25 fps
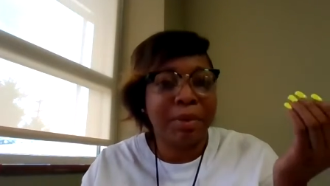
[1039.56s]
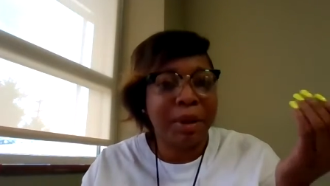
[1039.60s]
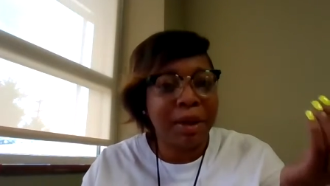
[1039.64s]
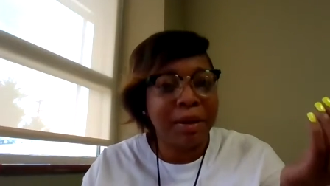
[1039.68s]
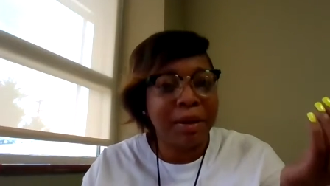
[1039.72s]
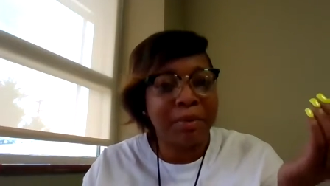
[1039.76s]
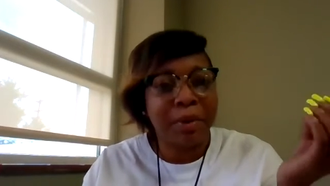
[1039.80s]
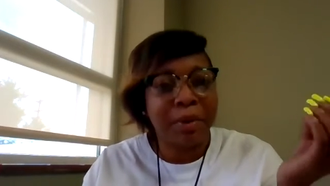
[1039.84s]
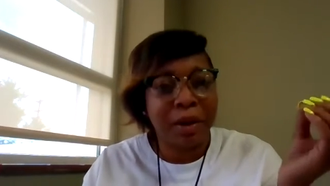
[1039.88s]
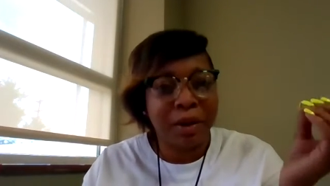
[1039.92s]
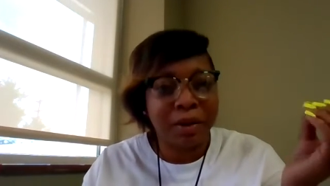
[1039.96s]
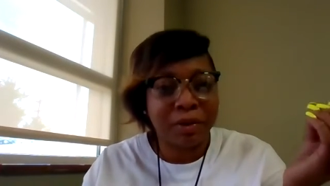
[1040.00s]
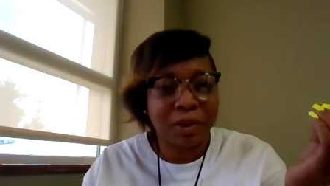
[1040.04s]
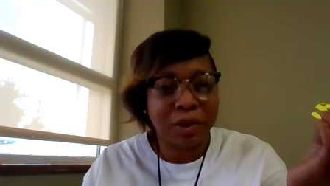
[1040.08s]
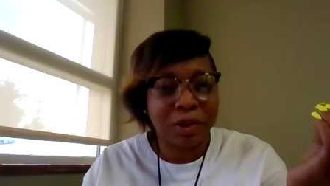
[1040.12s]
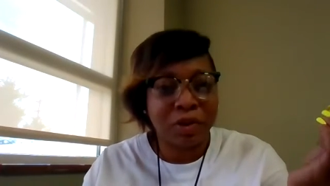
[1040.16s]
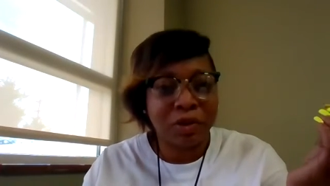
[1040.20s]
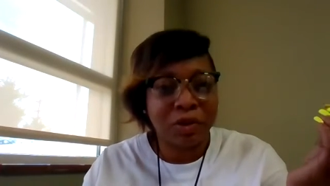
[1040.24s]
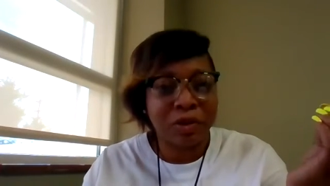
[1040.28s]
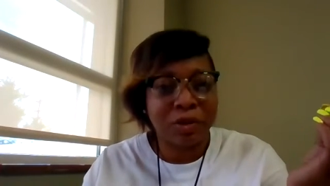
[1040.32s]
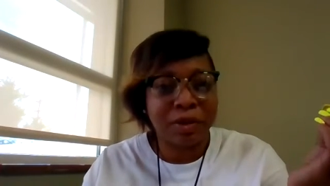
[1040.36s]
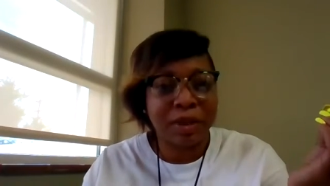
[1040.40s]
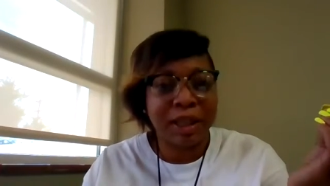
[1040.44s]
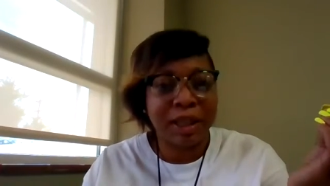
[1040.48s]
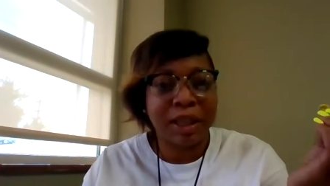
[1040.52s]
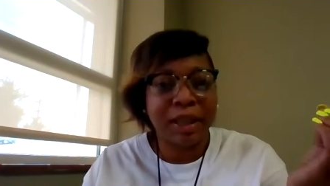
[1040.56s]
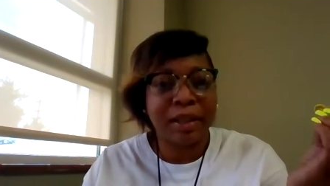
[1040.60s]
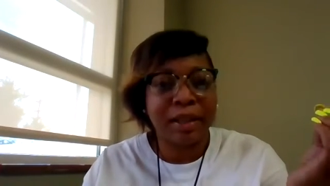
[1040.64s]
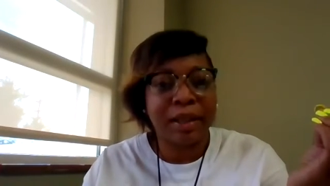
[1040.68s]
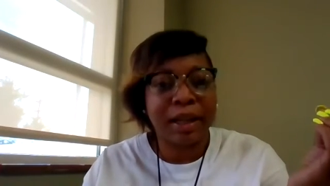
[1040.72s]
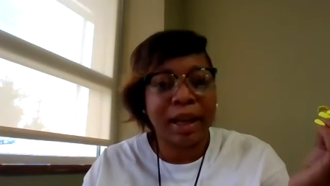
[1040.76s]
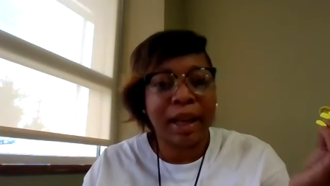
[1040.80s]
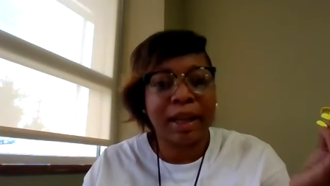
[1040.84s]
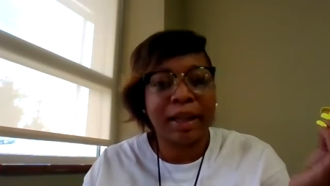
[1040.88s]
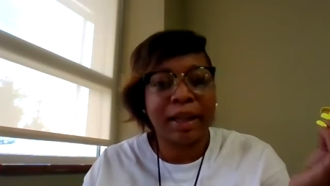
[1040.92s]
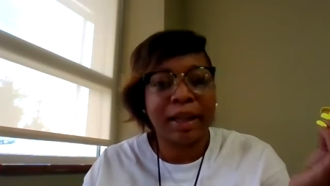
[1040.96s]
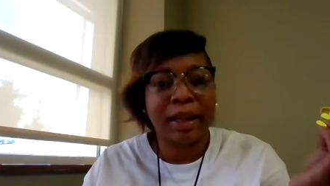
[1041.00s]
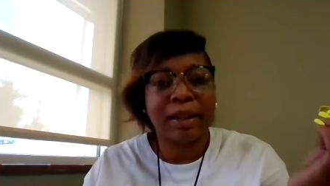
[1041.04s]
people on the street.
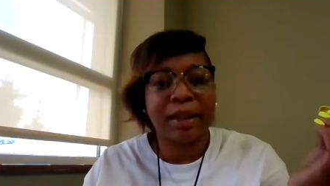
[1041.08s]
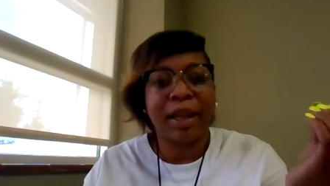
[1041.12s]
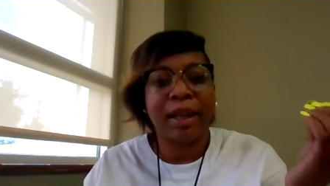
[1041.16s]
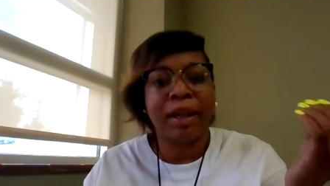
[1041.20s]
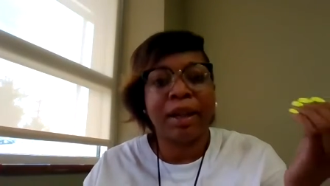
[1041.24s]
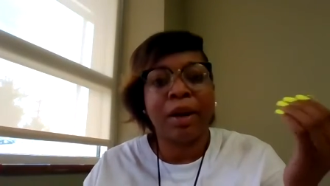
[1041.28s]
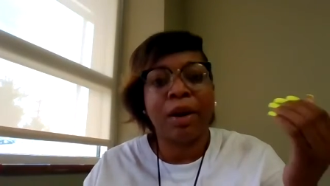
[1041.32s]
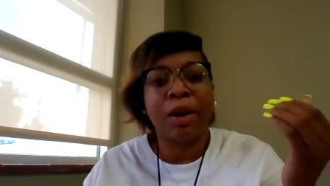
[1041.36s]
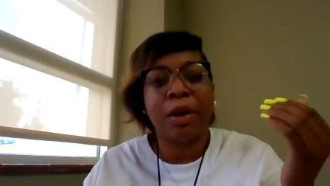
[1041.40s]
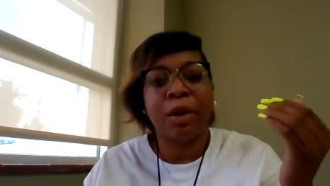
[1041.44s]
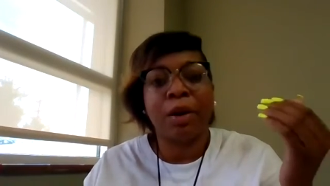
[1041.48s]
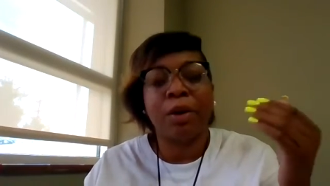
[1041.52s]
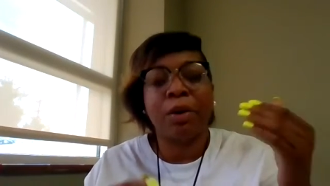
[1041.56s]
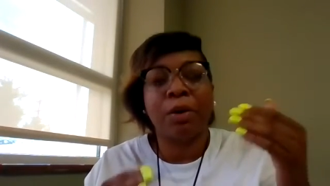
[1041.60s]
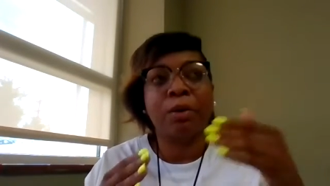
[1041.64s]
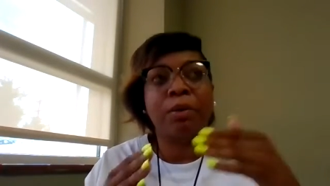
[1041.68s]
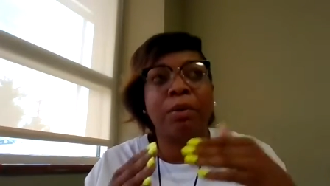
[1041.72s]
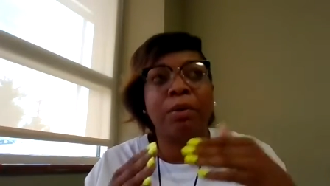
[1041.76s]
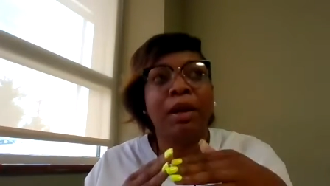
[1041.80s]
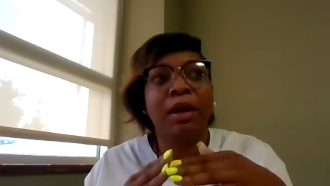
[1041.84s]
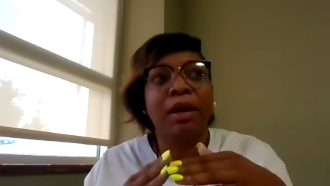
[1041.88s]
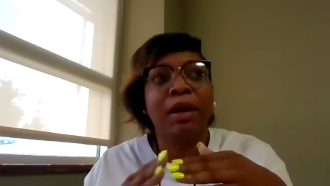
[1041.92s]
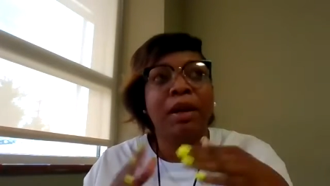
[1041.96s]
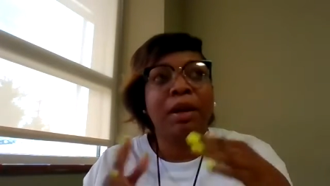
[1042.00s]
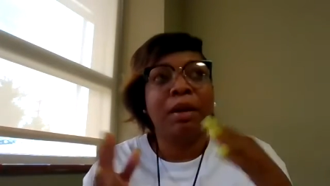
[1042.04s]
Like that whole